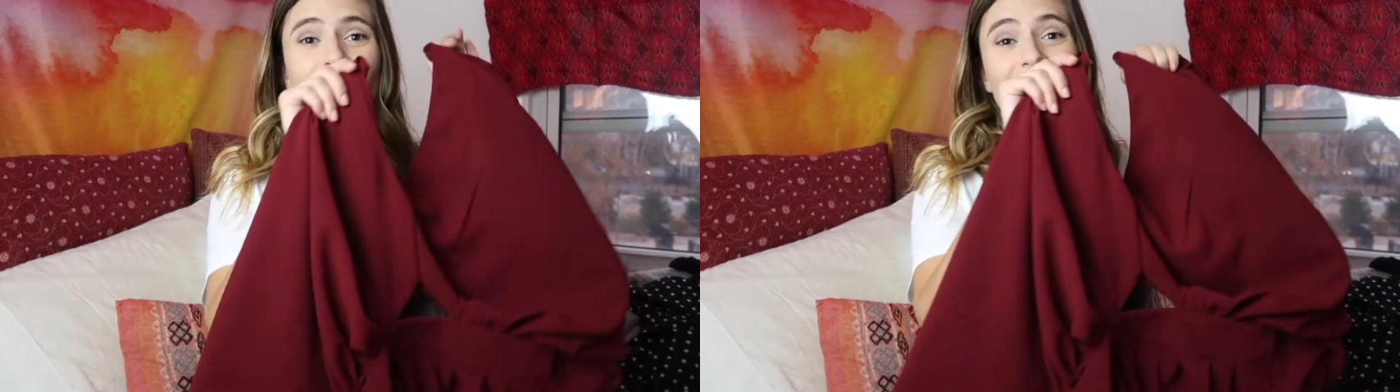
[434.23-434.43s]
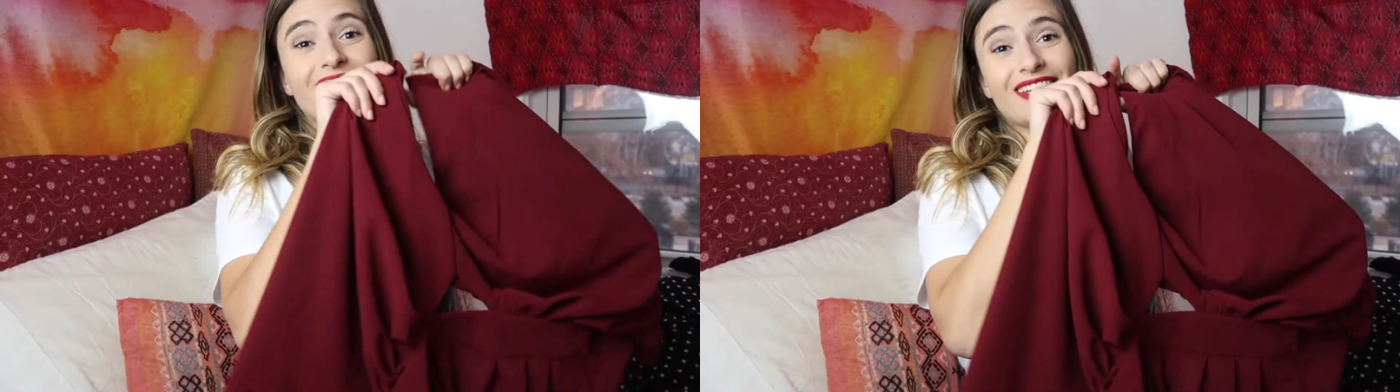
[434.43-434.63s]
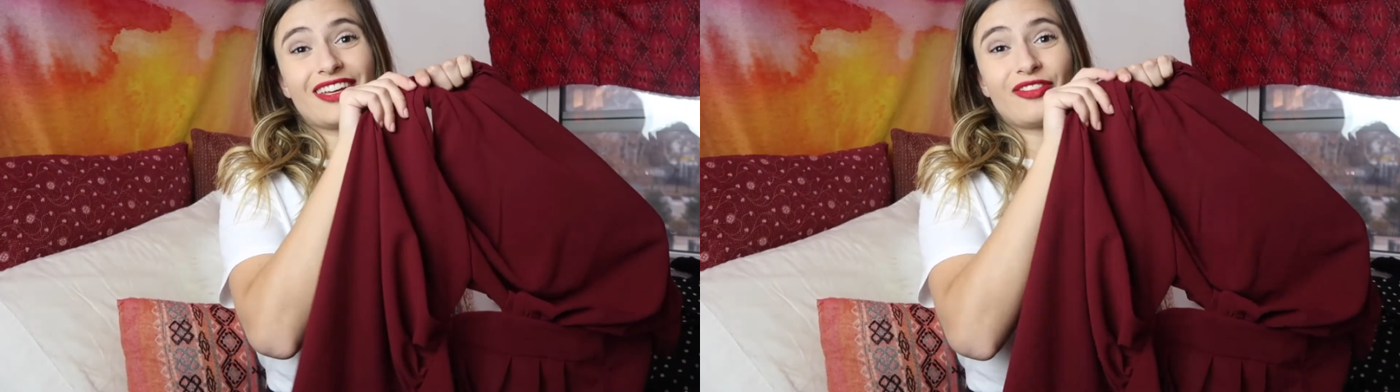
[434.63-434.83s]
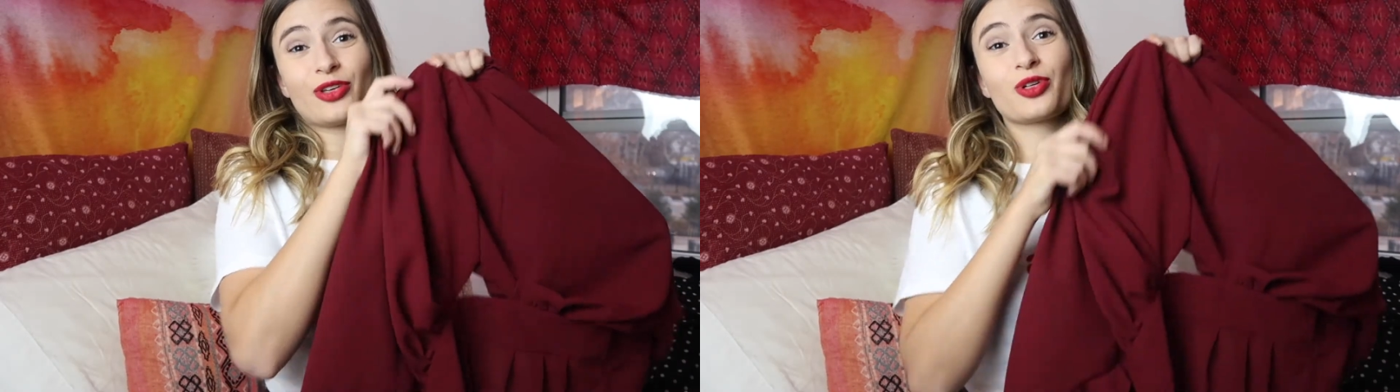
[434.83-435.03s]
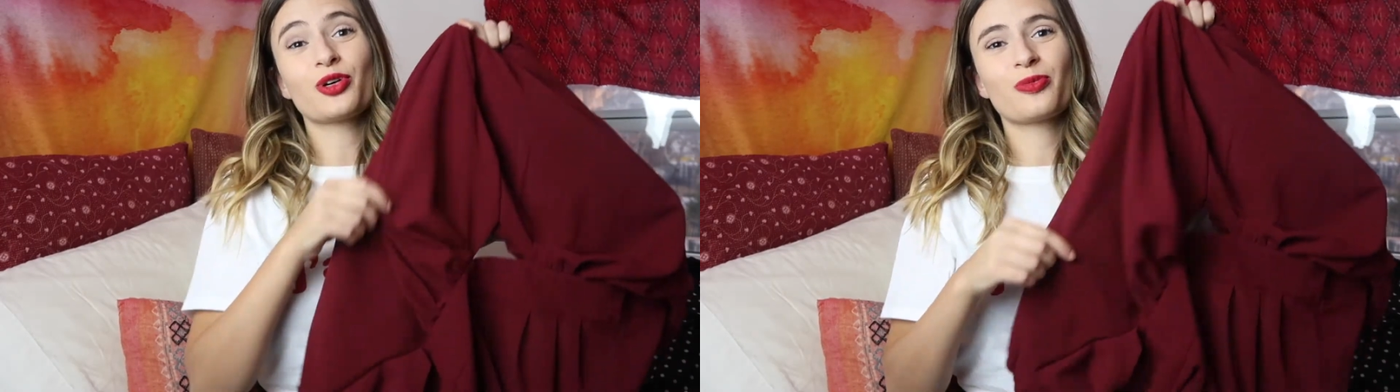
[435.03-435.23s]
But if
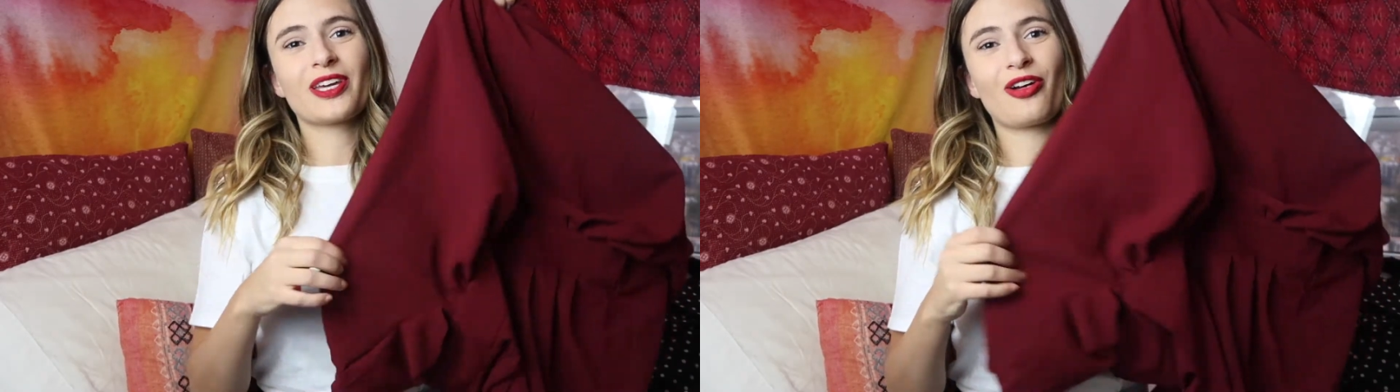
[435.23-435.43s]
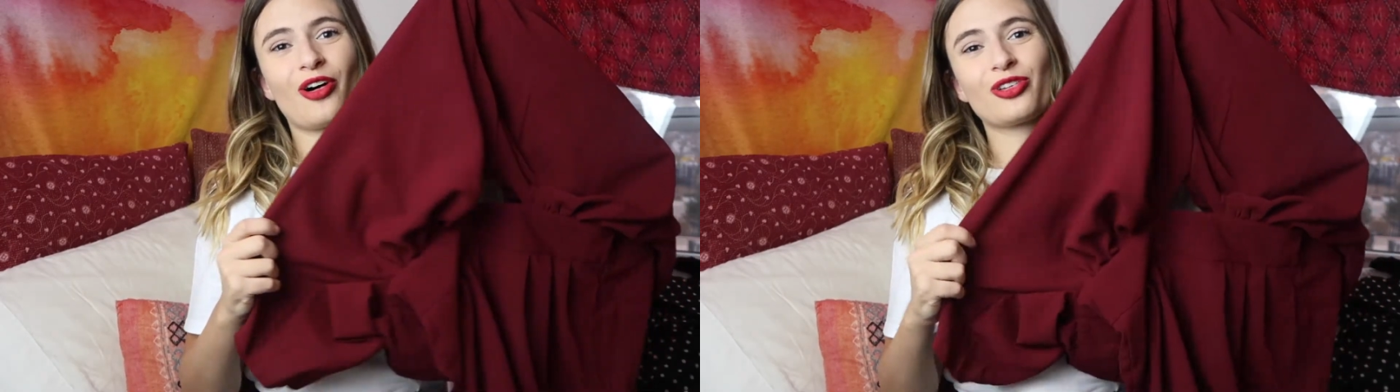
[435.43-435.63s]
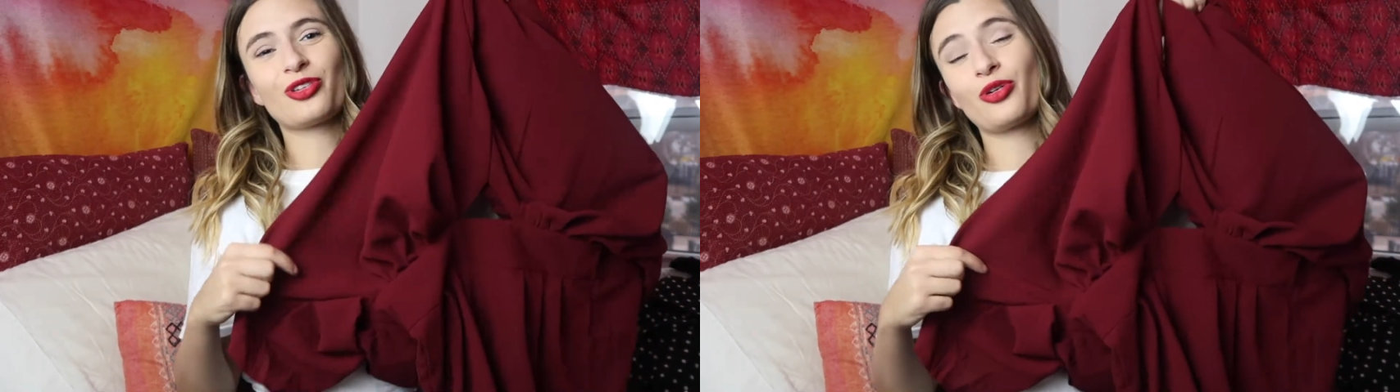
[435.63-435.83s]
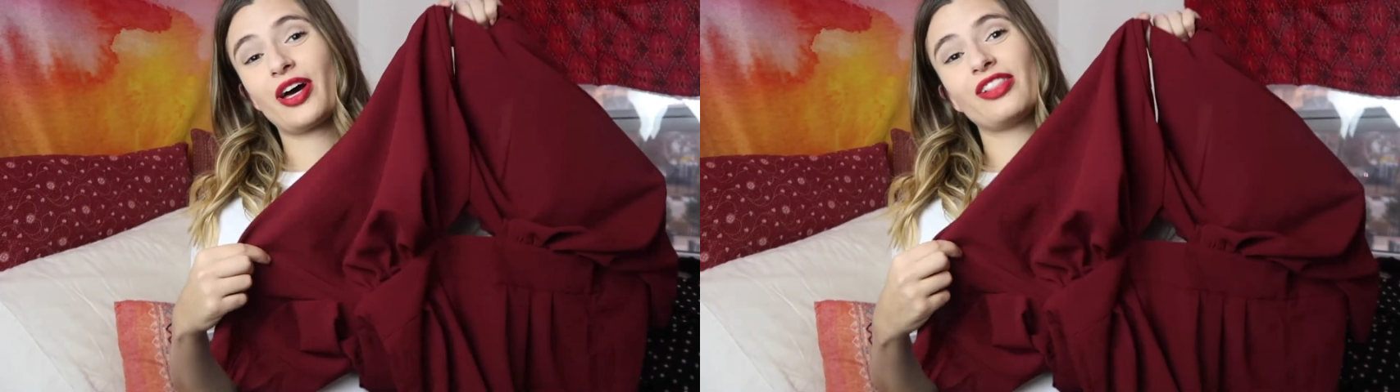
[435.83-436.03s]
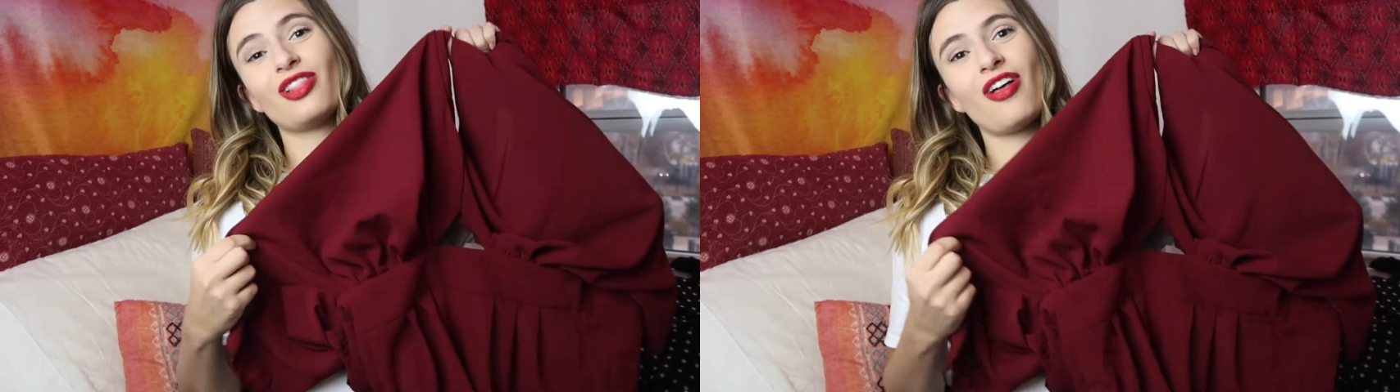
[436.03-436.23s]
you know me at all, you know
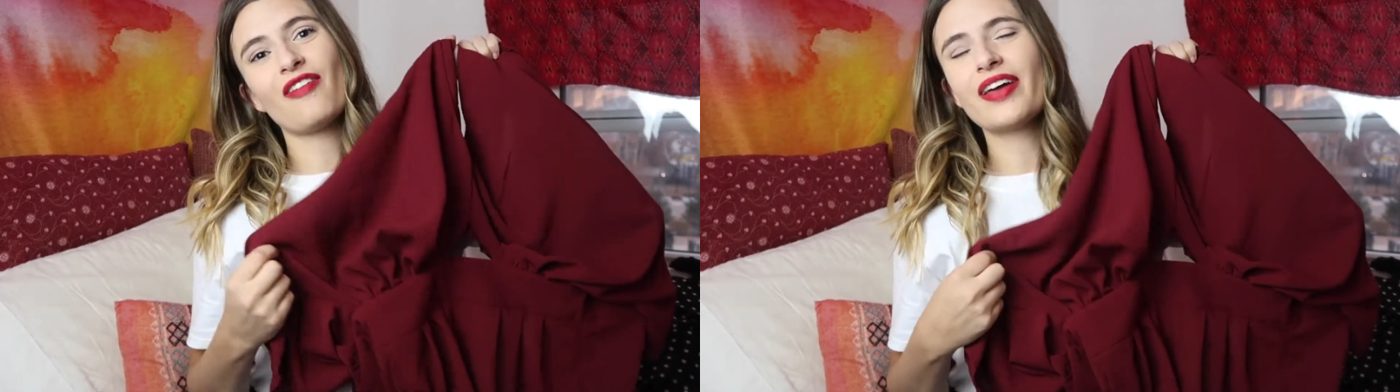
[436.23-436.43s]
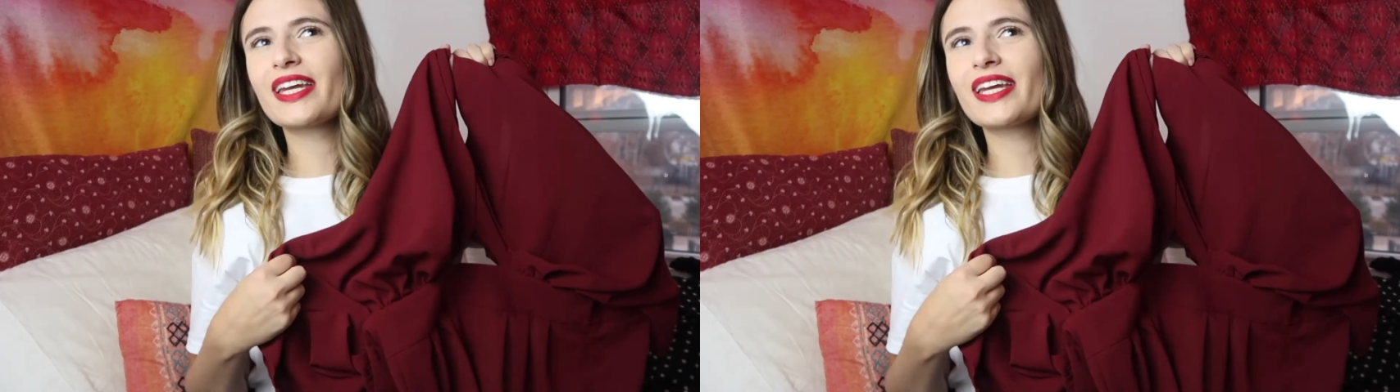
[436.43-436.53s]
I love